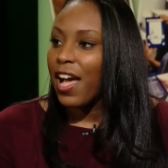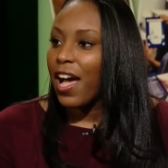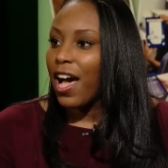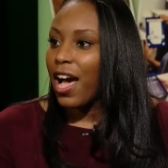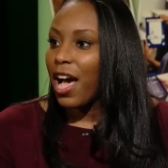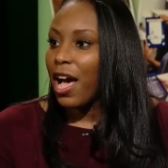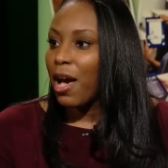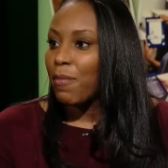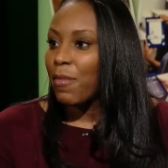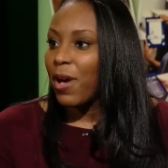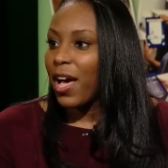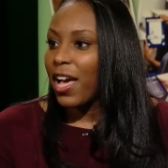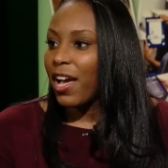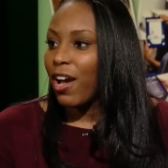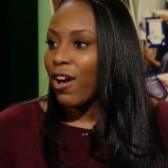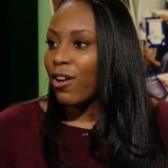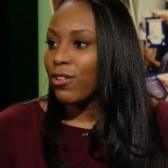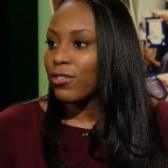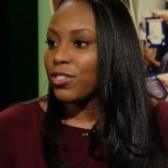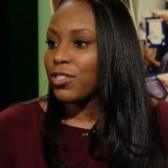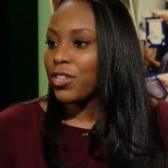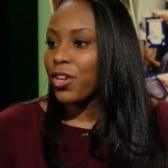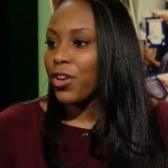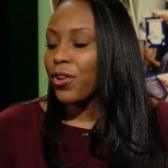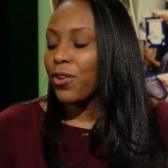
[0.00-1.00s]
Um, I
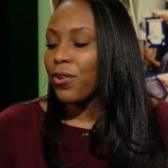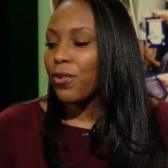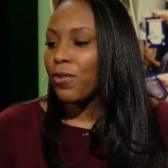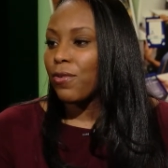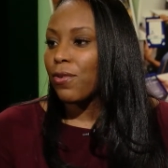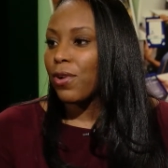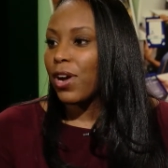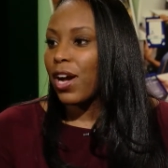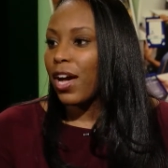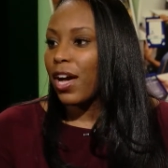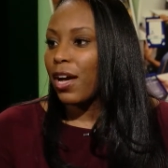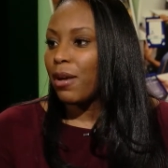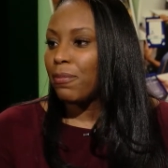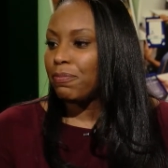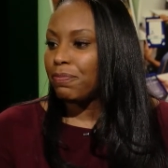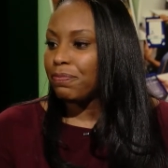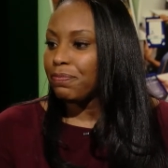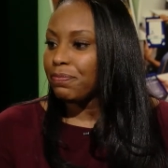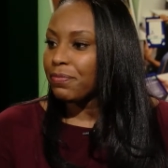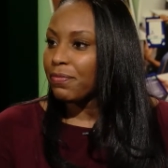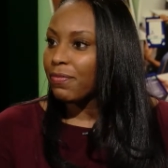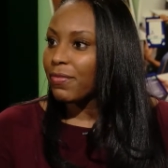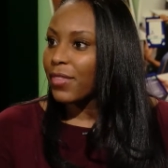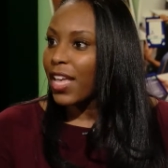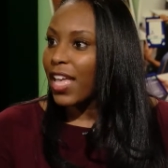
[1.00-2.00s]
also um,
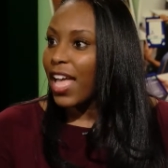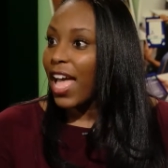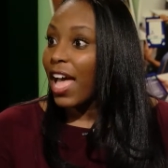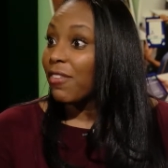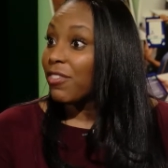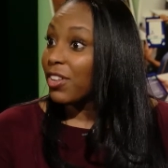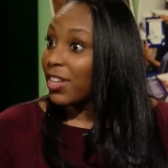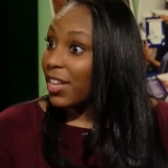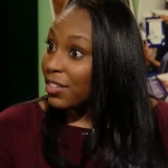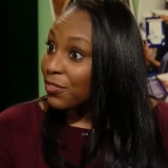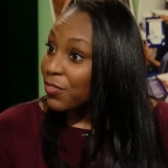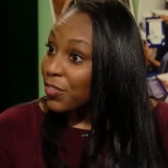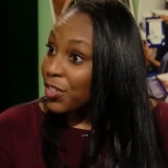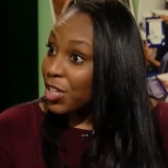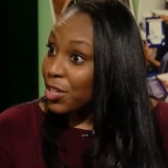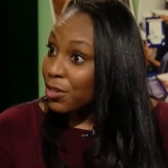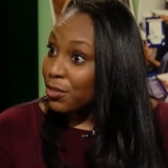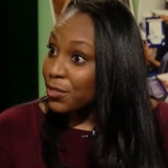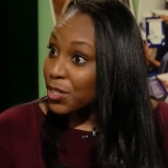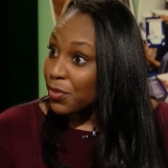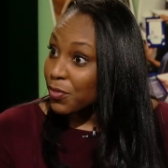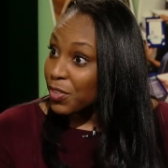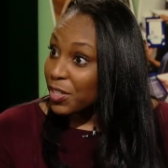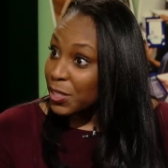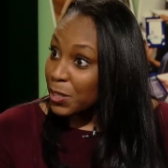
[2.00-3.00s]
have 11
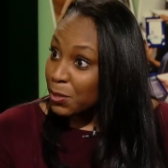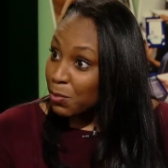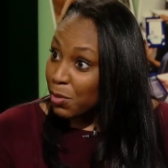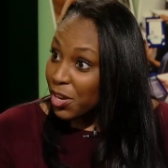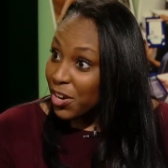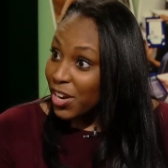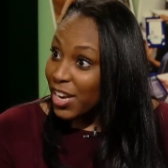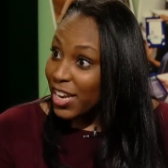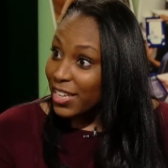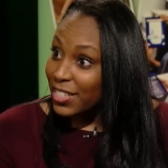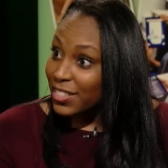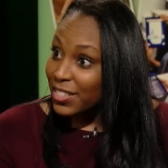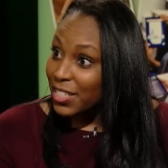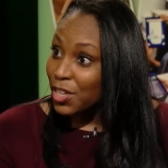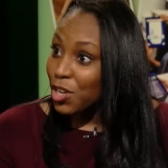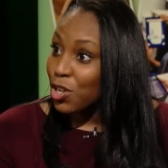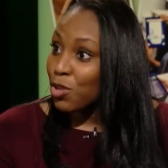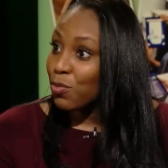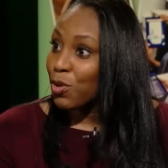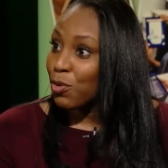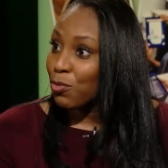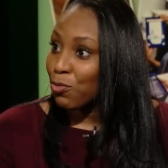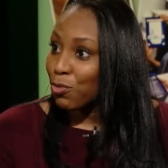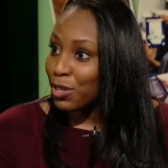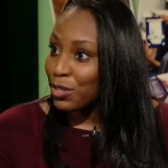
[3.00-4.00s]
years of experience in
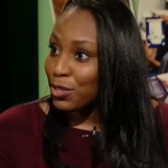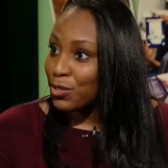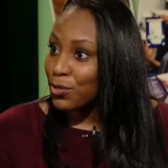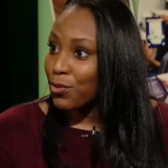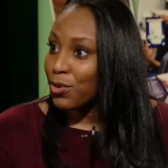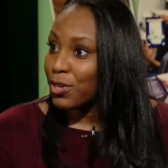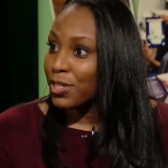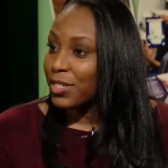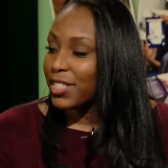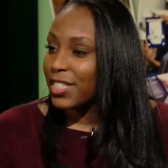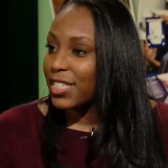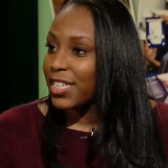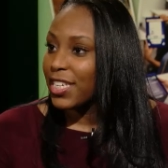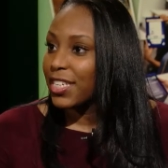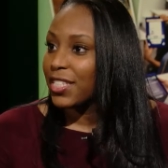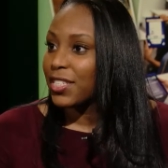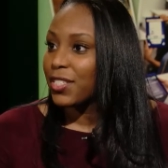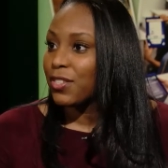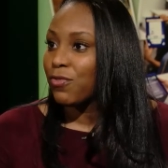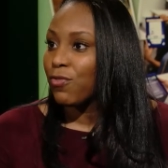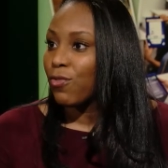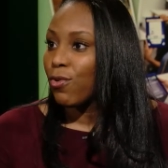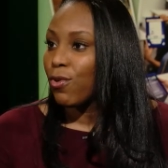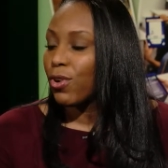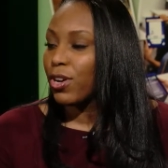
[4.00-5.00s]
human
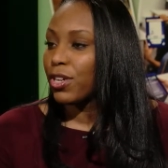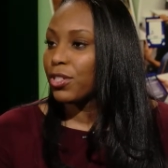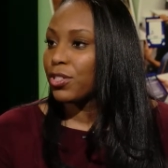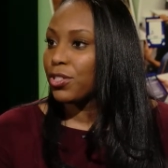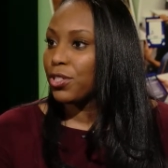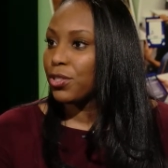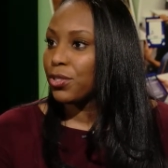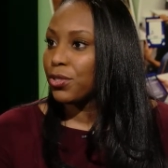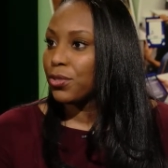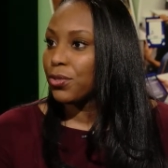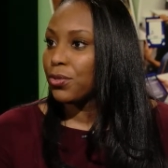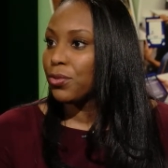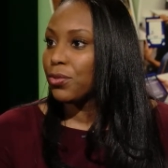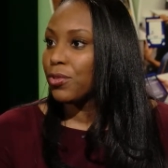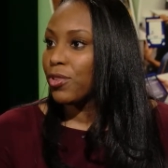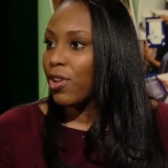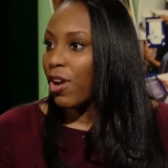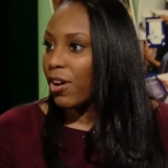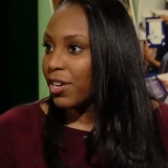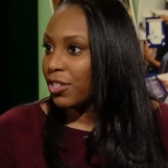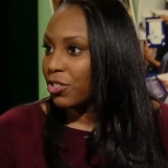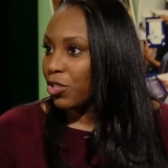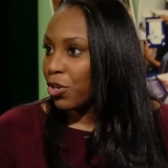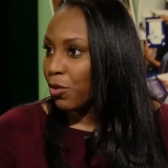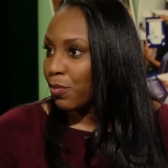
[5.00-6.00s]
resources for two
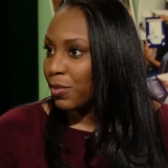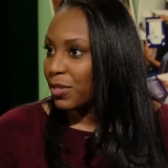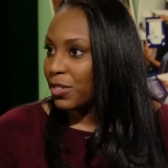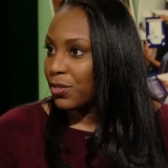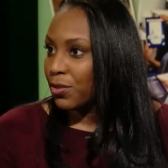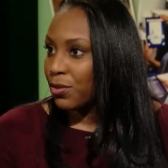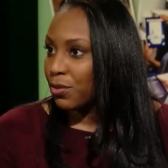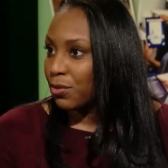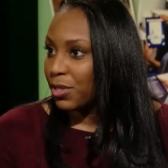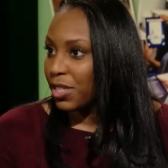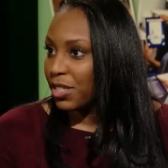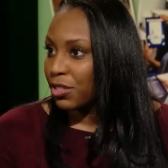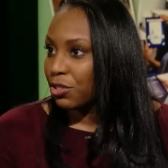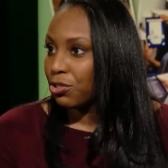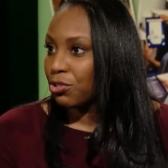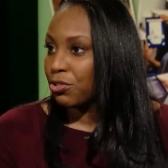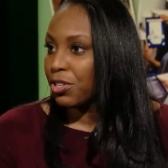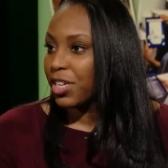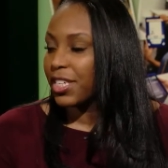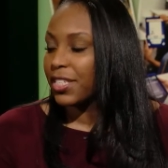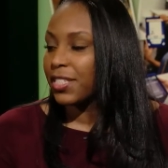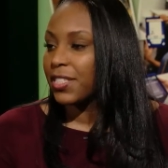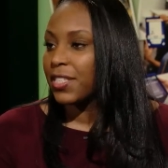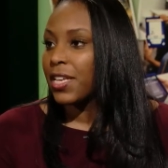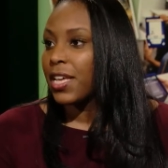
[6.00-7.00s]
large urban school
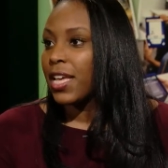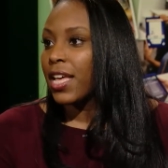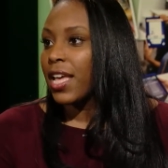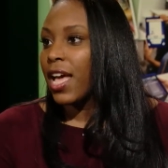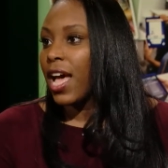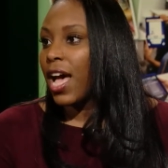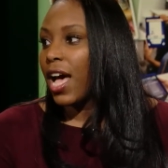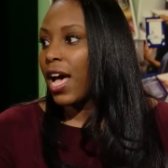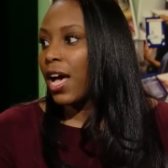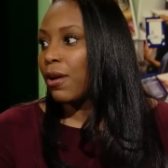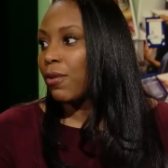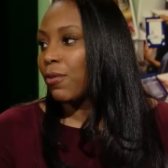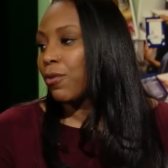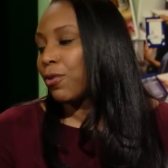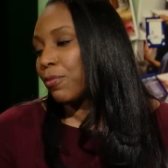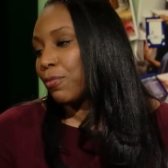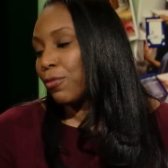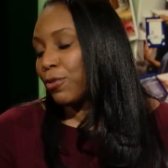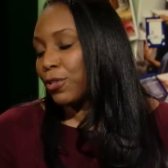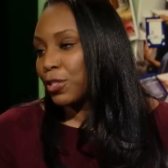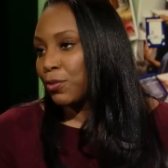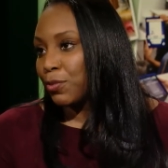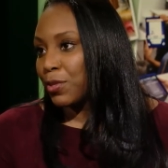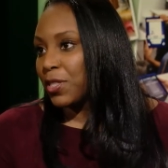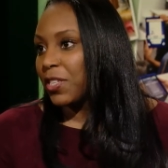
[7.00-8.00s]
districts, uh, or
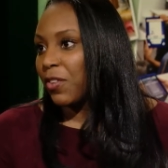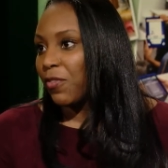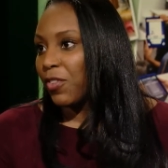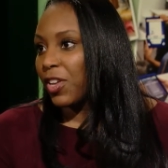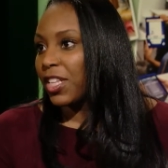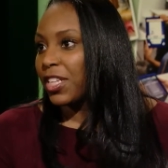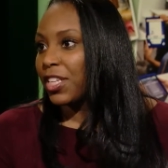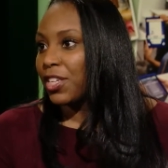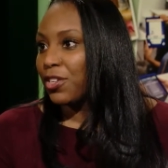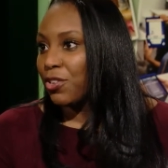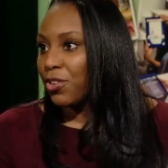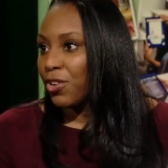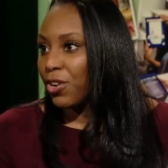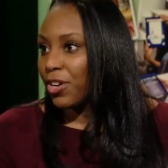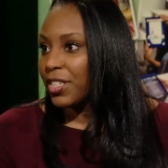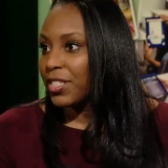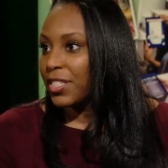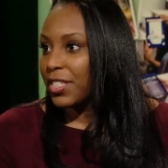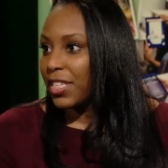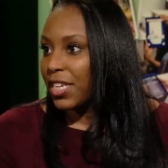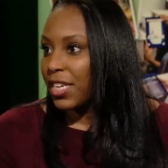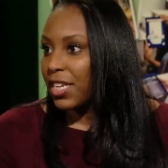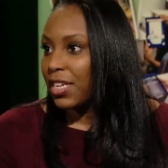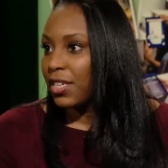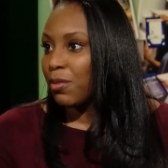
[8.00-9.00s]
more specifically, New York
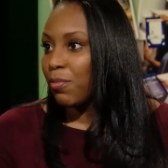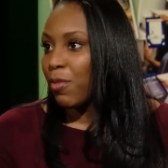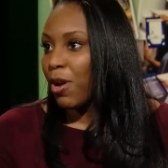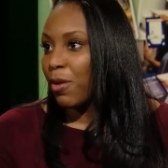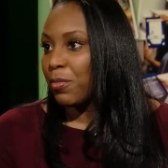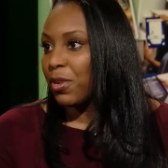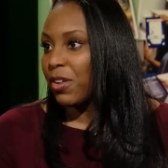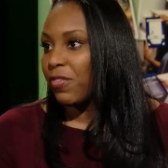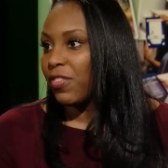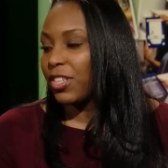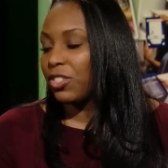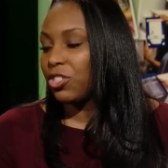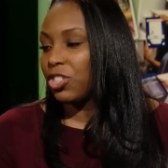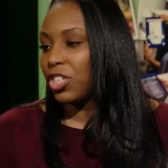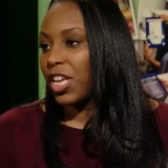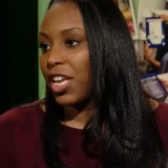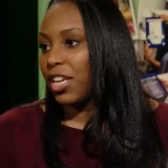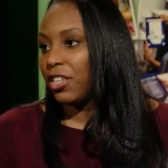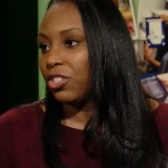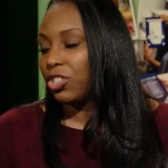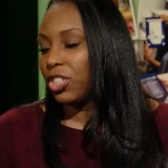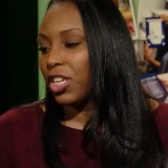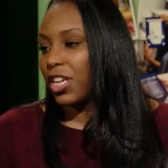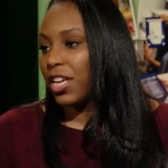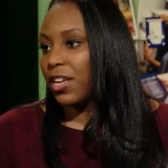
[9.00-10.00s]
City Department of
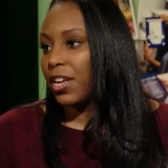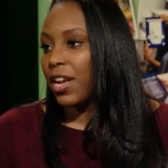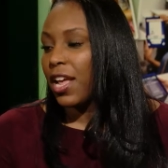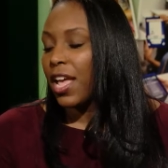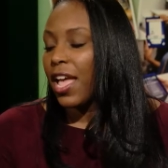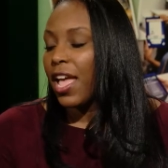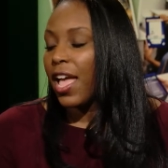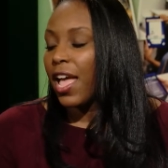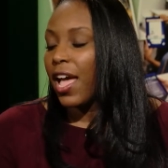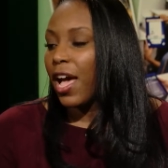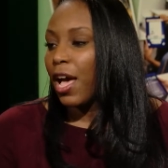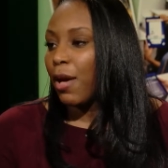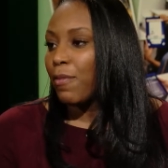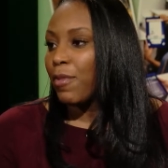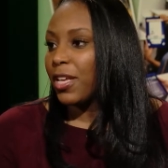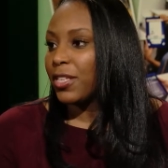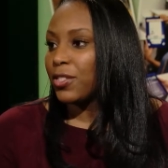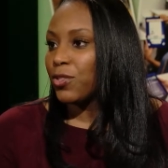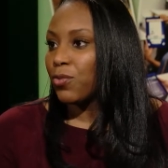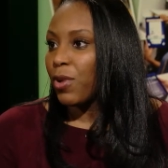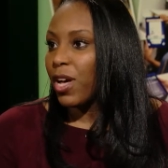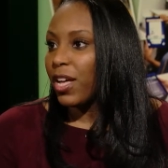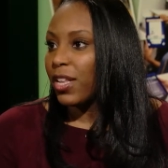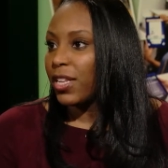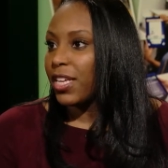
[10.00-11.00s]
Education, um,
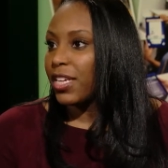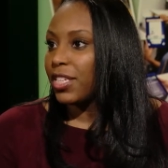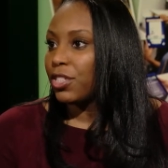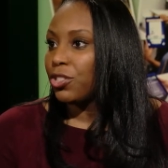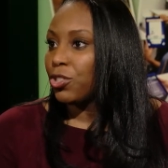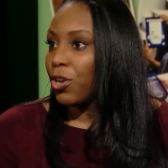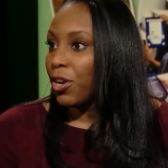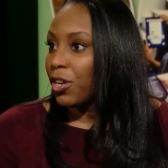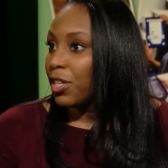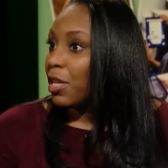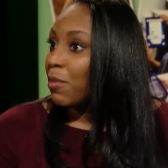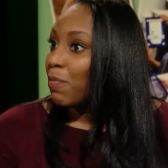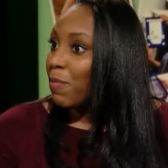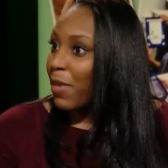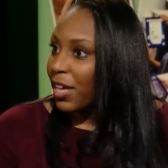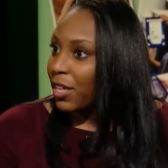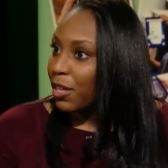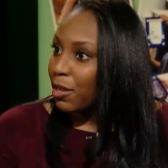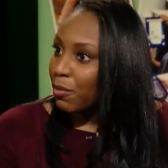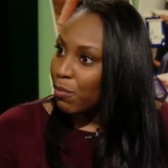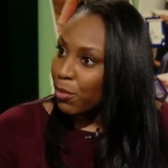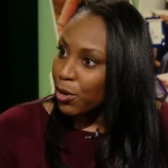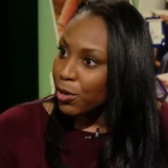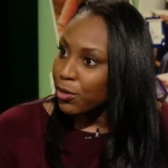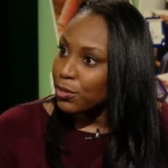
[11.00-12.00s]
as well as Charlotte
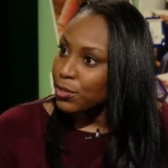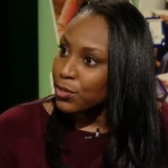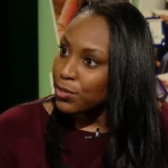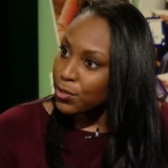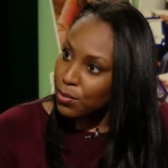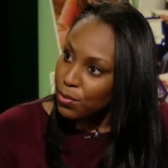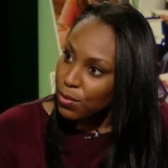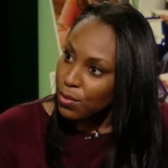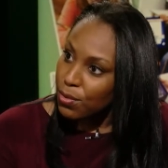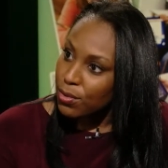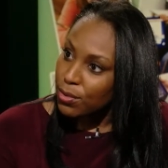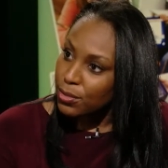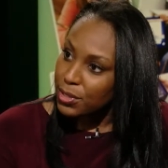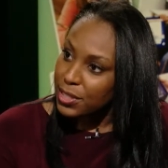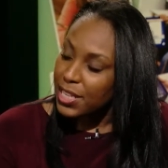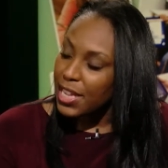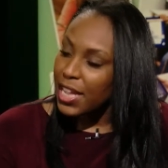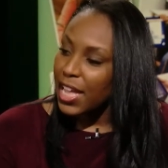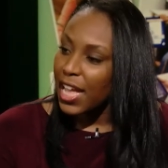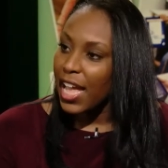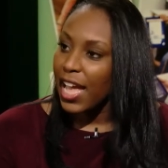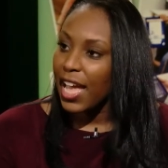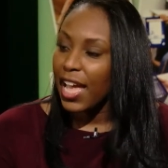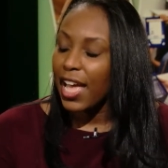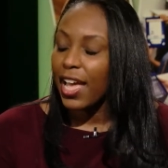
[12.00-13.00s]
Mecklenburg Schools.
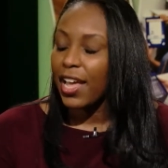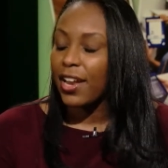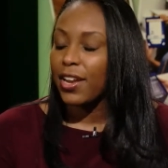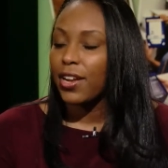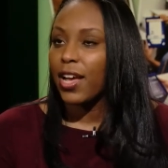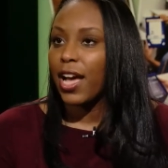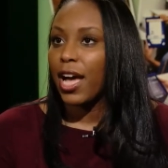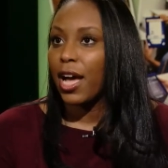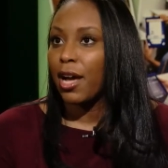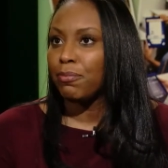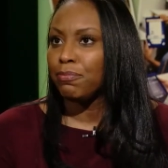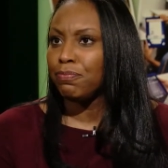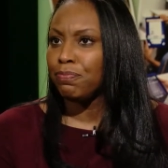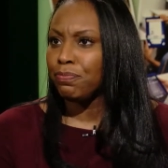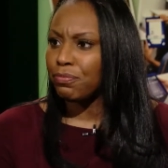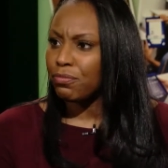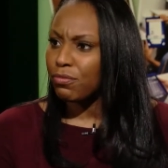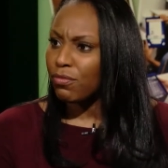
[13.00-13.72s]
And um,